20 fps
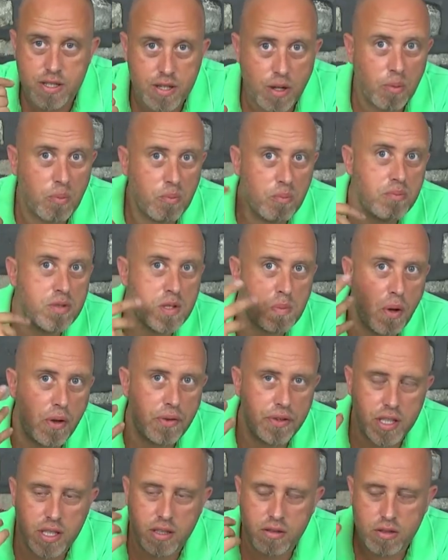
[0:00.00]
So
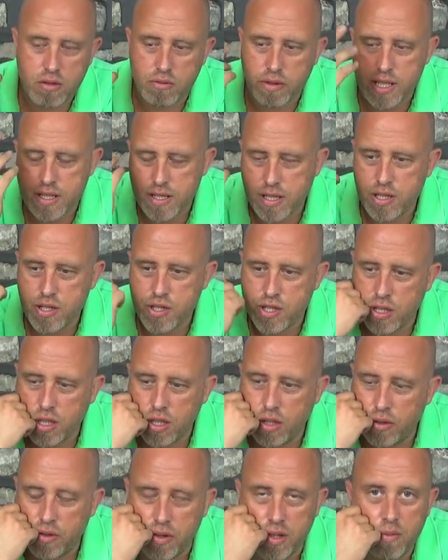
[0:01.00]
spot the green
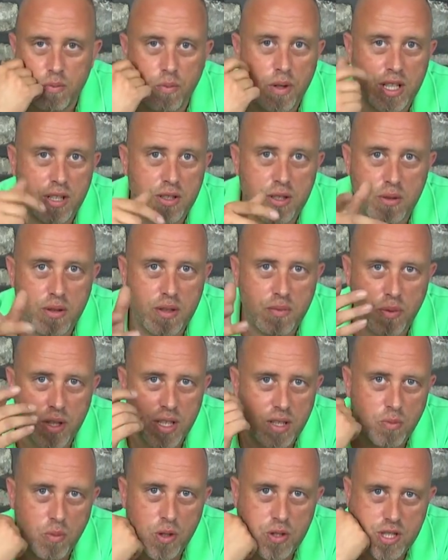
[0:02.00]
T-shirt on when
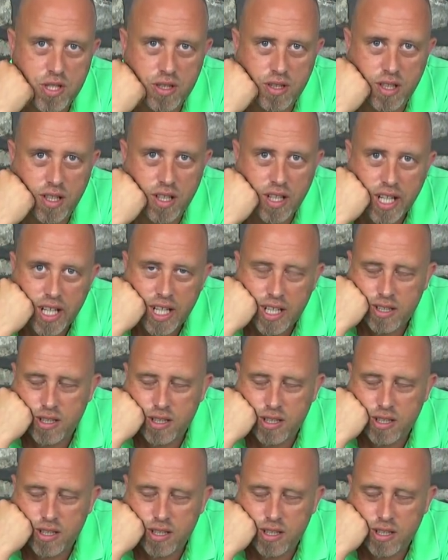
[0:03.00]
you're watching the